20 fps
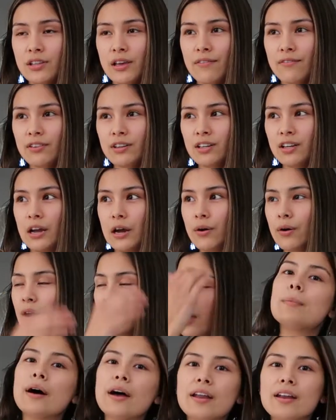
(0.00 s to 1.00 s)
that video.
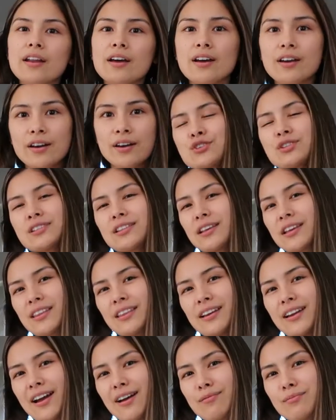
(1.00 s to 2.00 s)
But just
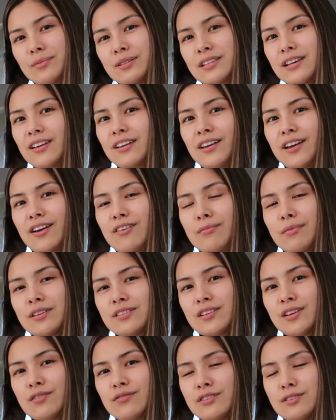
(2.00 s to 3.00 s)
lately I haven't been taking care of
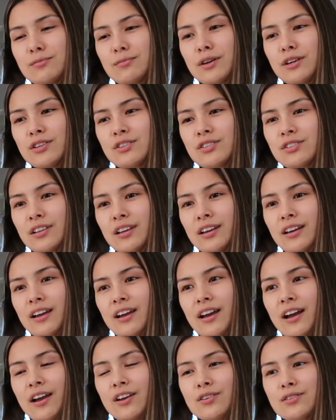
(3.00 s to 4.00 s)
myself as much. Like,
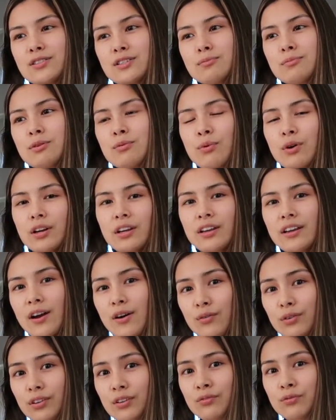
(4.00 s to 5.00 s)
I used to be working out
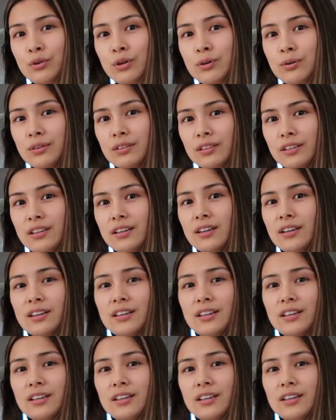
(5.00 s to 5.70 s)
really frequently,